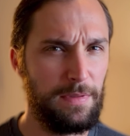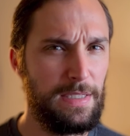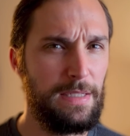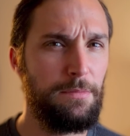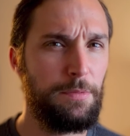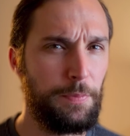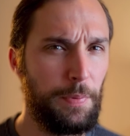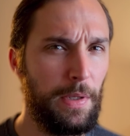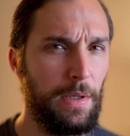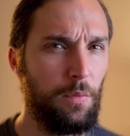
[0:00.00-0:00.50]

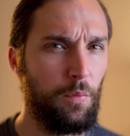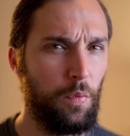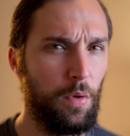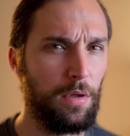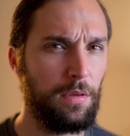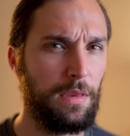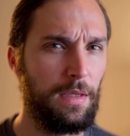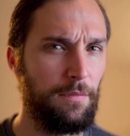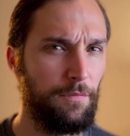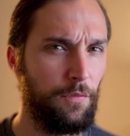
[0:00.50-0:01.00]
seems pretty
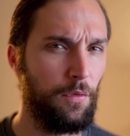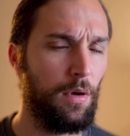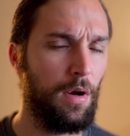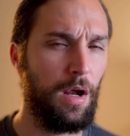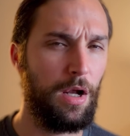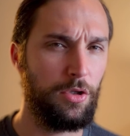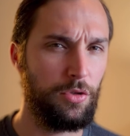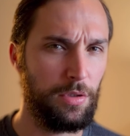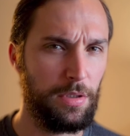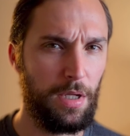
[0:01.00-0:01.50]
worth it for
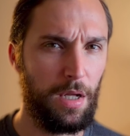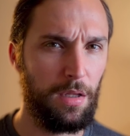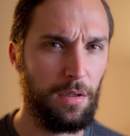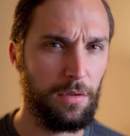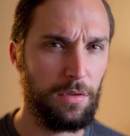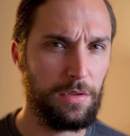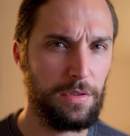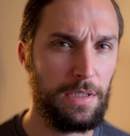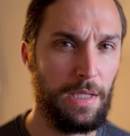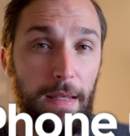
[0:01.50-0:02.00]
$100.